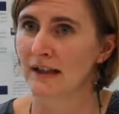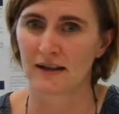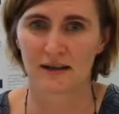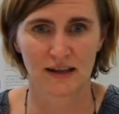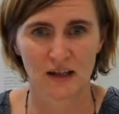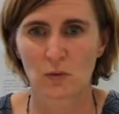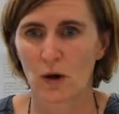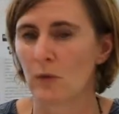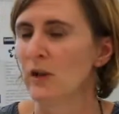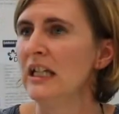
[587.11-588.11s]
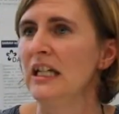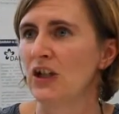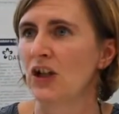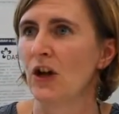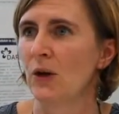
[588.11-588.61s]
That's where we
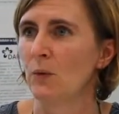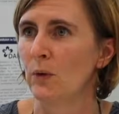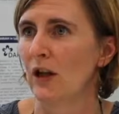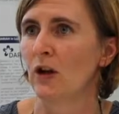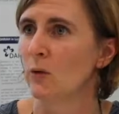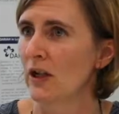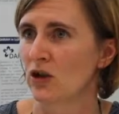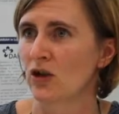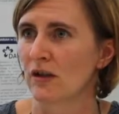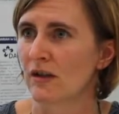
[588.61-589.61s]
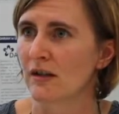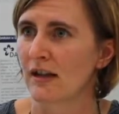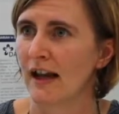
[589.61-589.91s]
need to go with our questions,